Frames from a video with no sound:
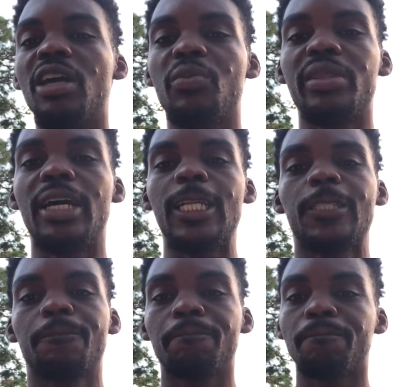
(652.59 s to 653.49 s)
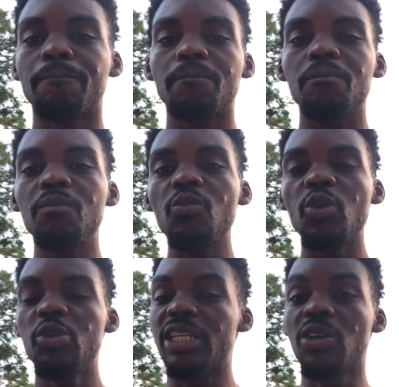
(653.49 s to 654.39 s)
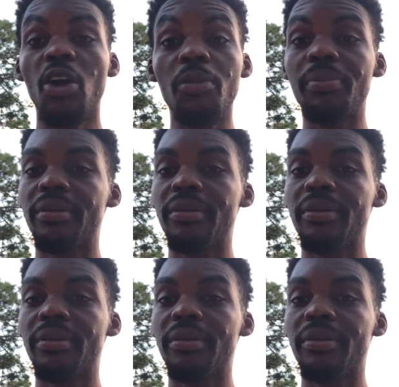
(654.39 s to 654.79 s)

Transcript: with that, just hope